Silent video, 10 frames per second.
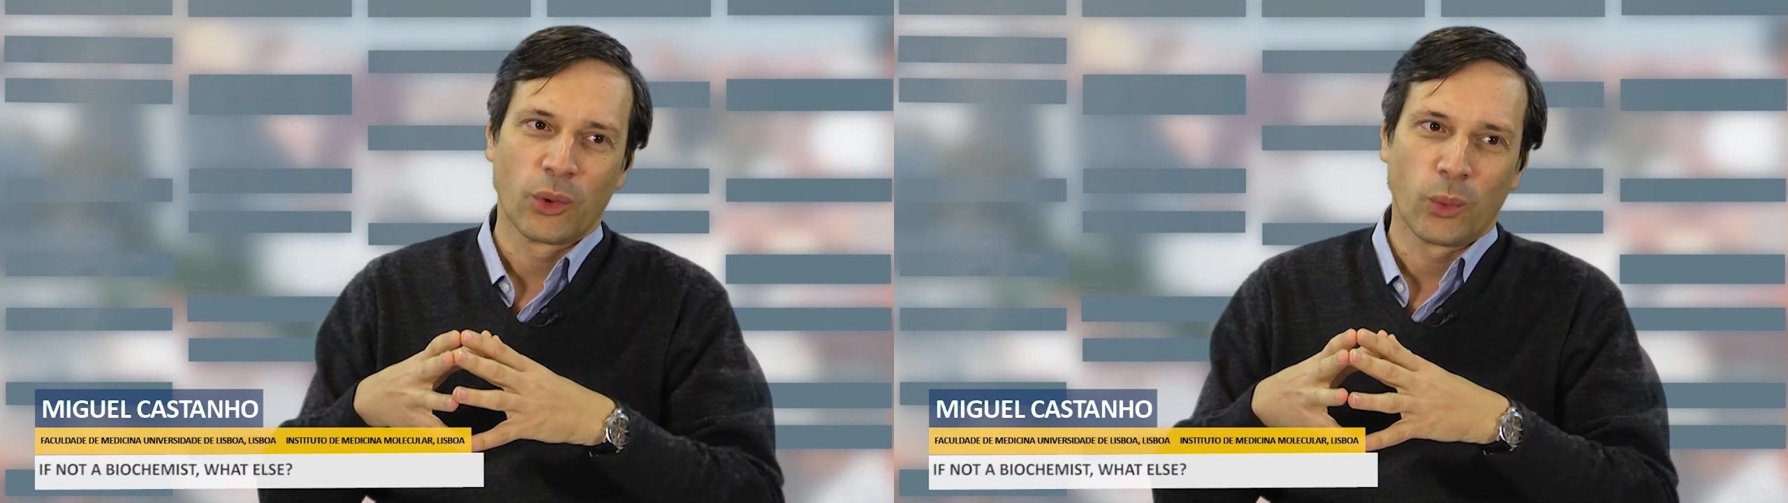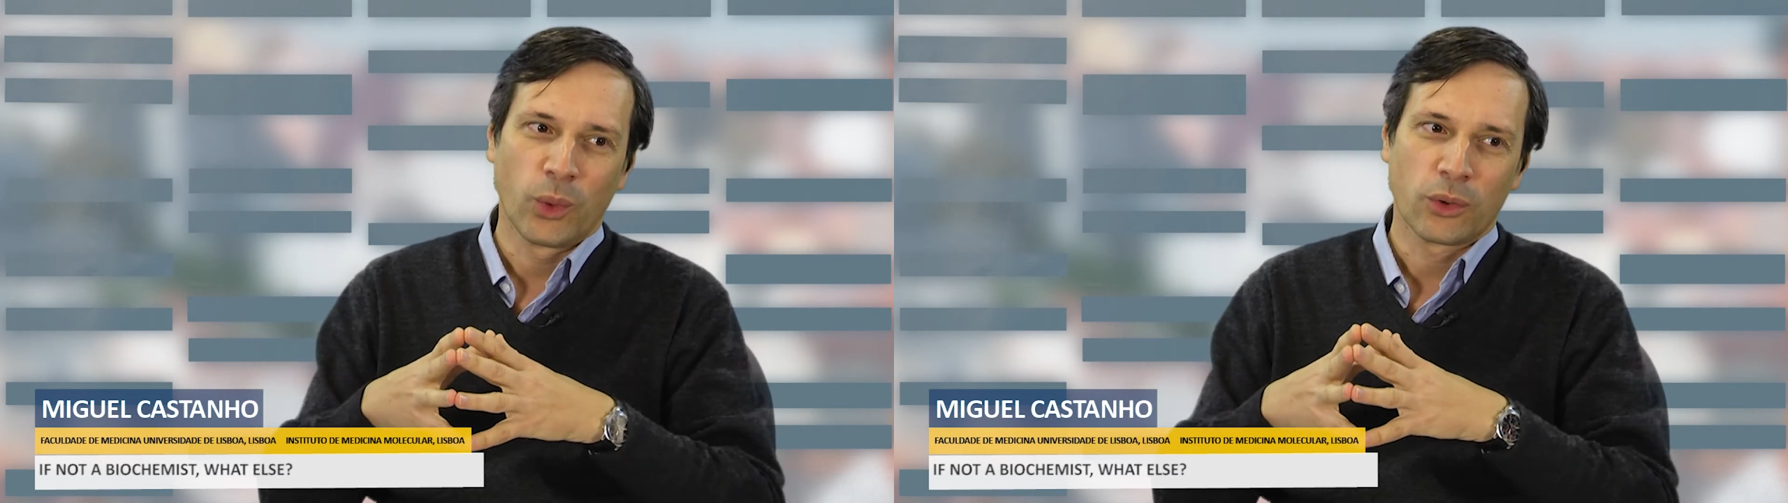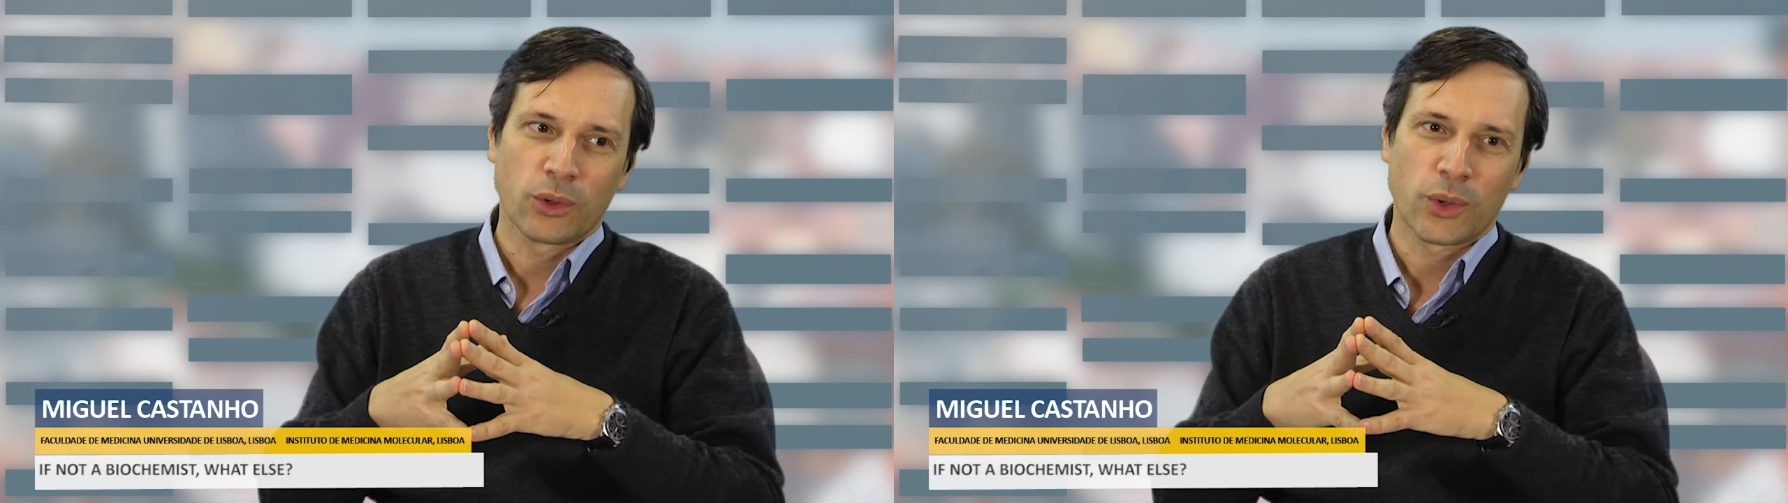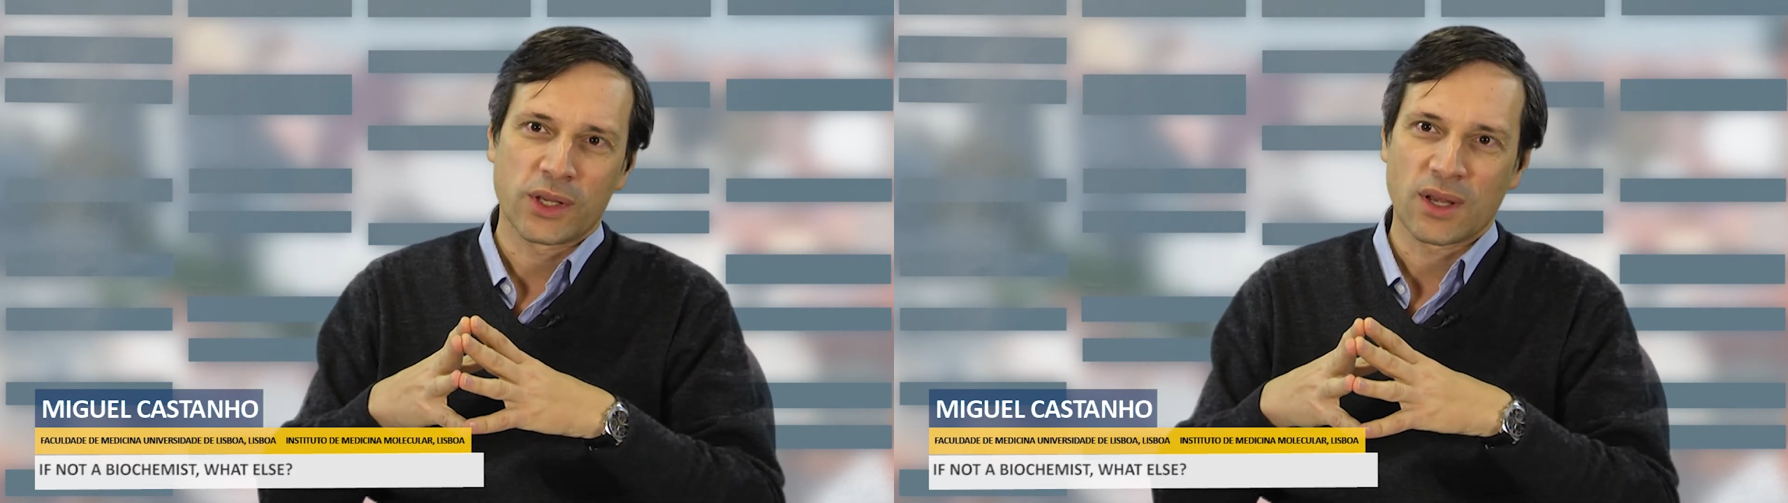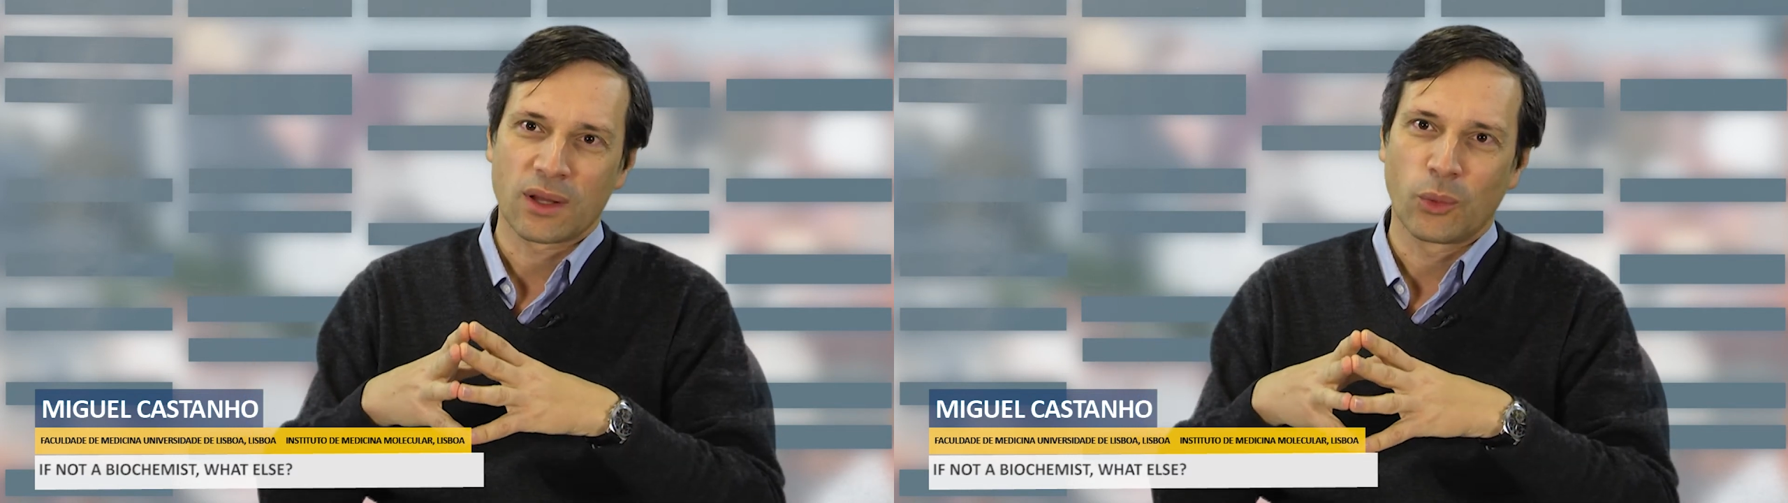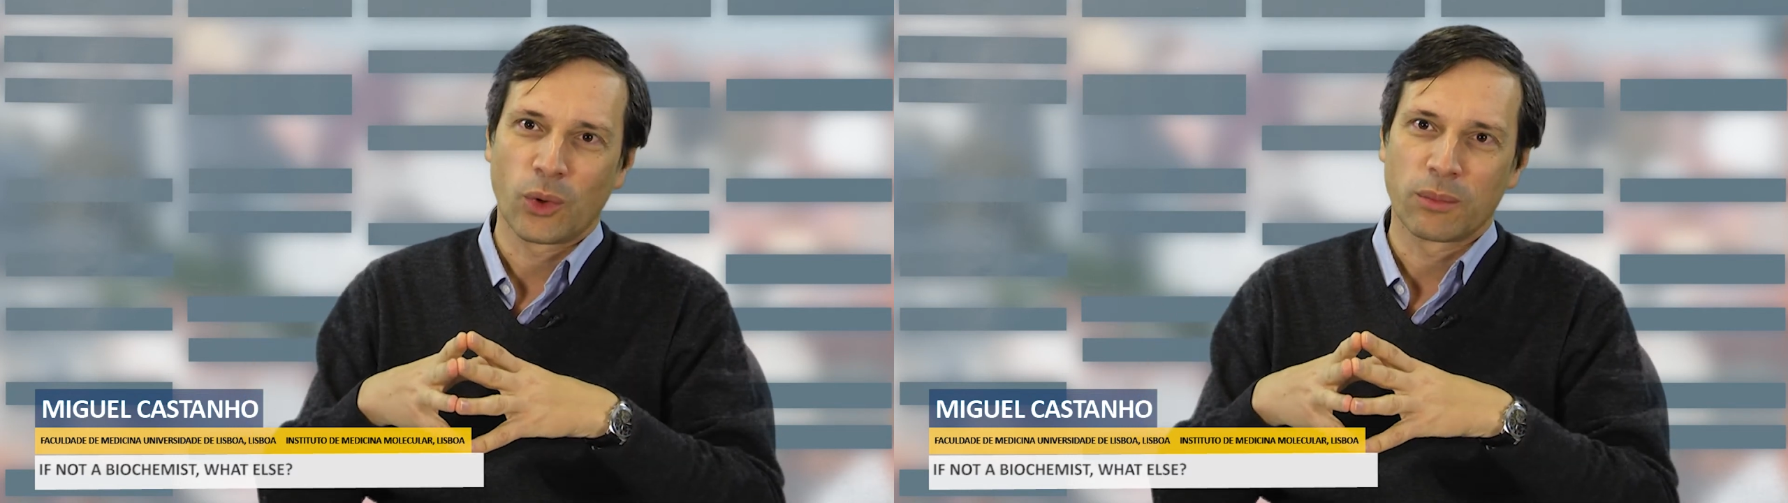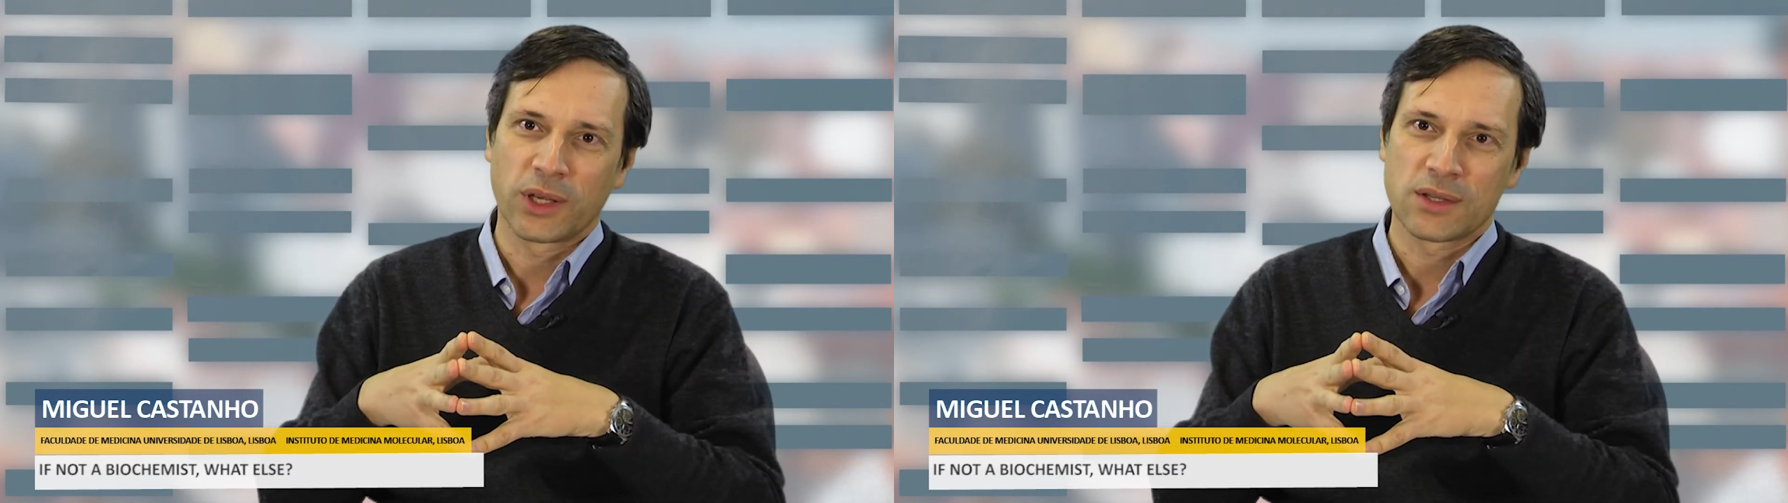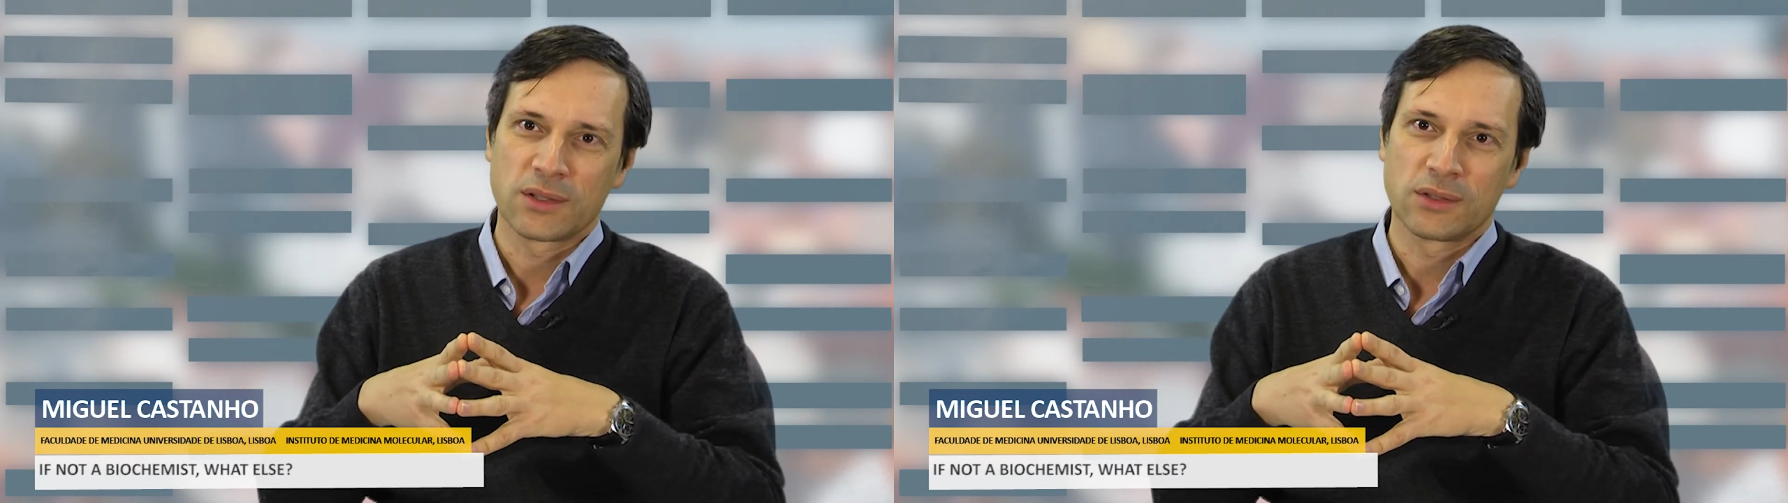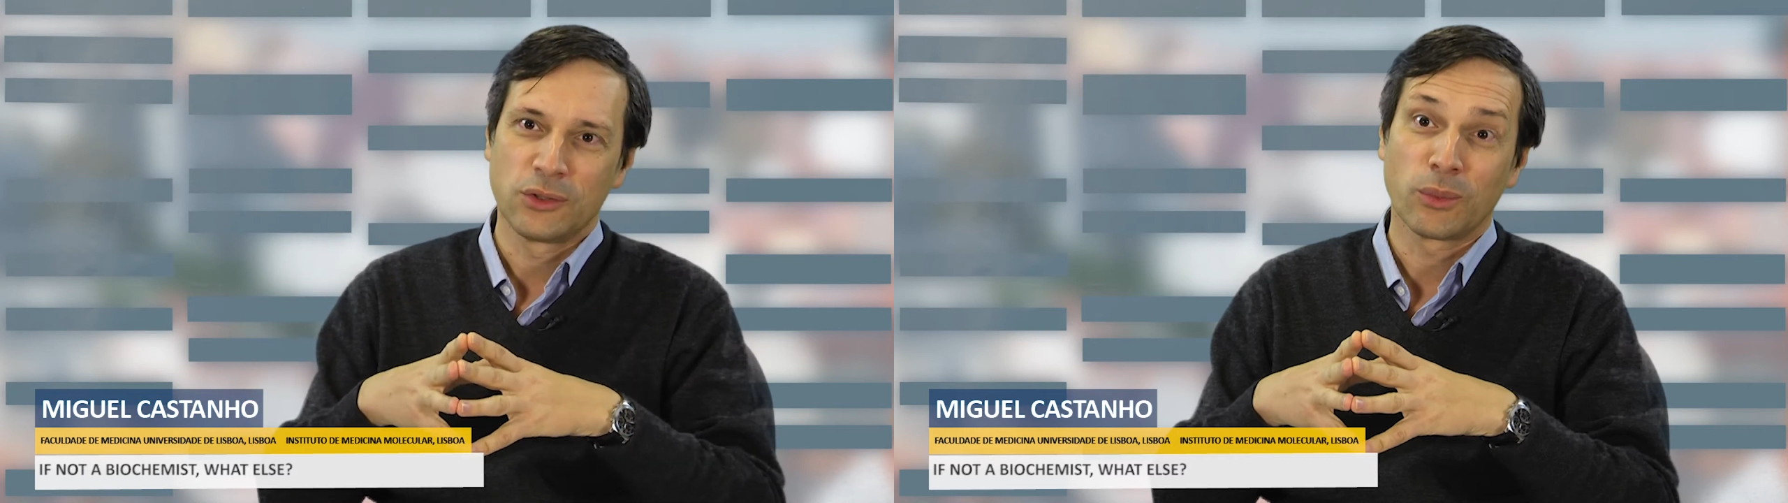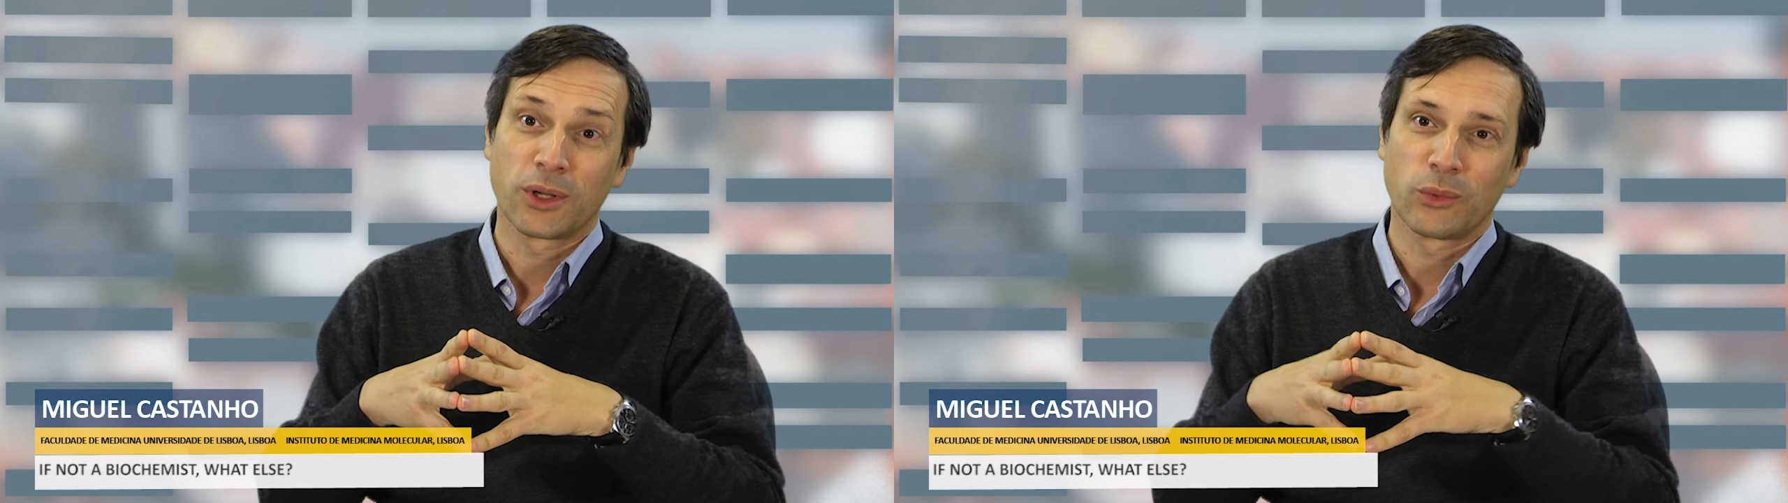We don't know exactly what makes us
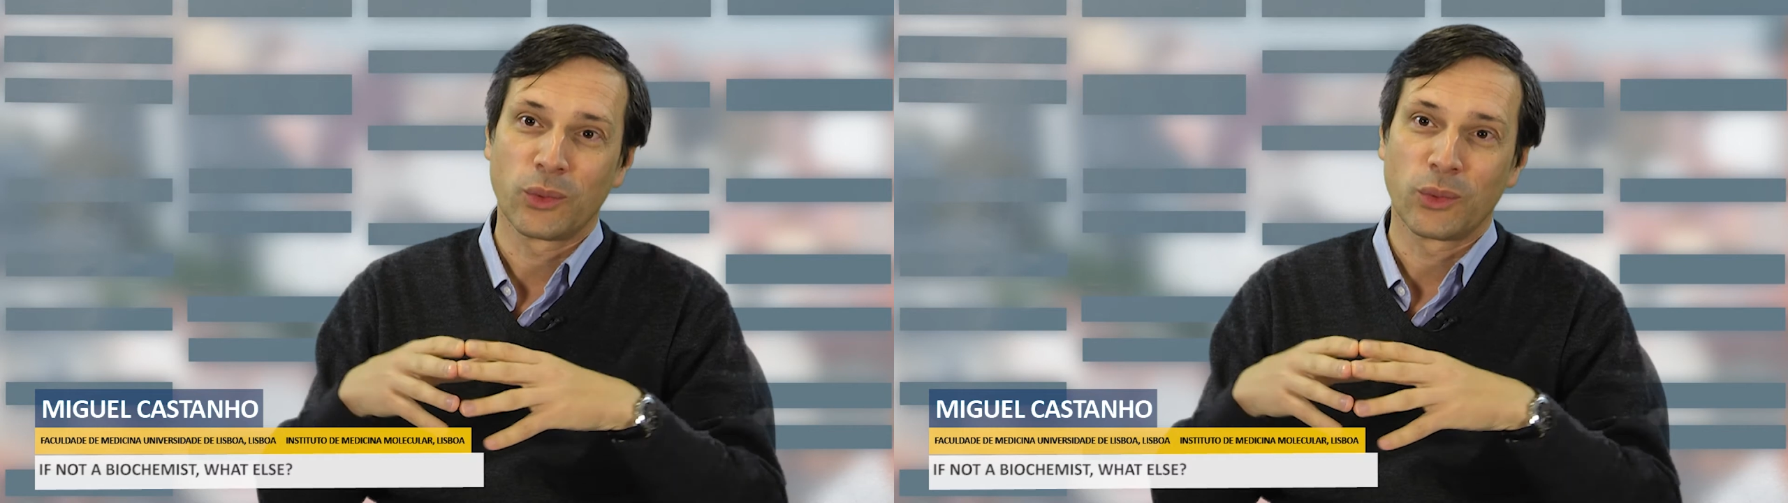human.